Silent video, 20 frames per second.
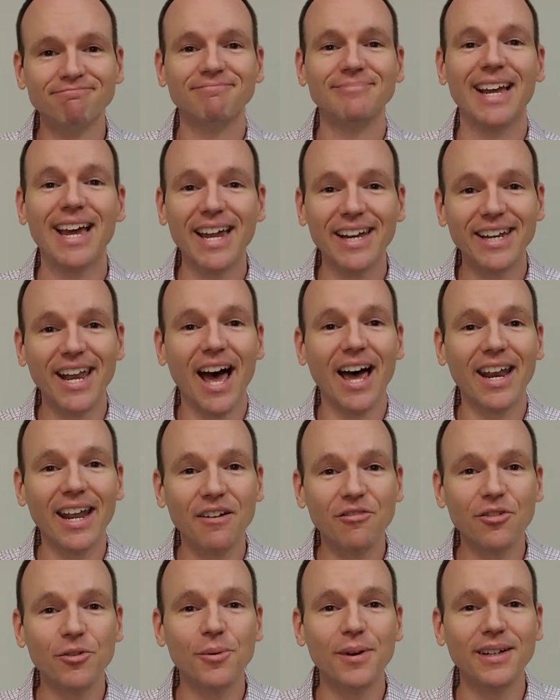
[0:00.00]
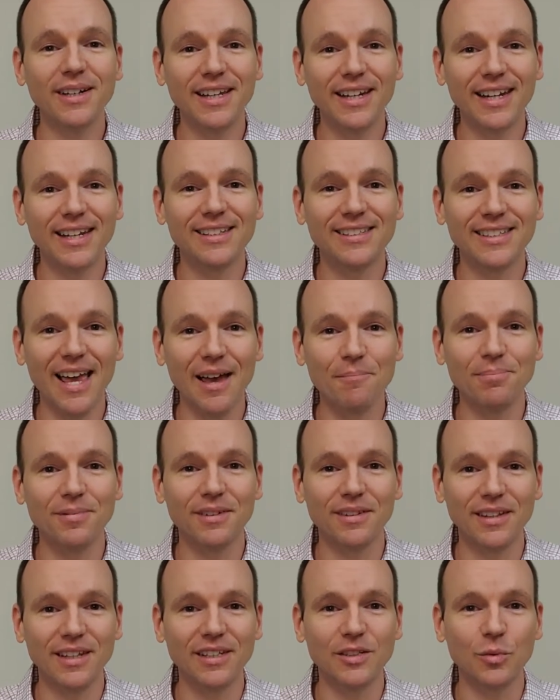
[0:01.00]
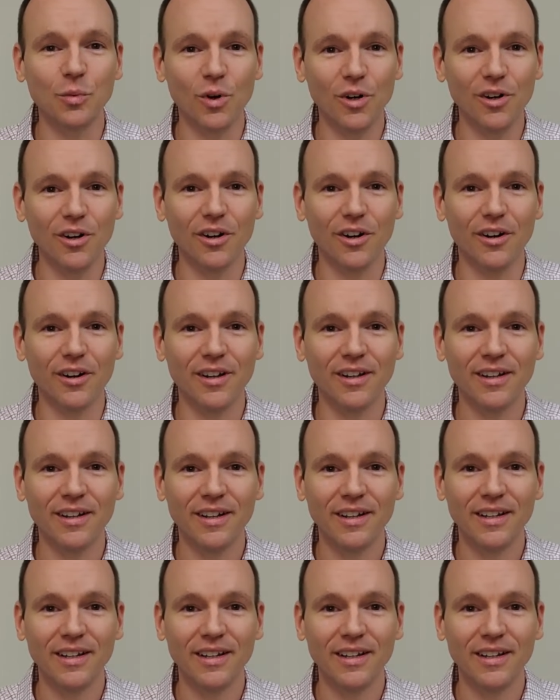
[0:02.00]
yeah, not everyone can accept this word.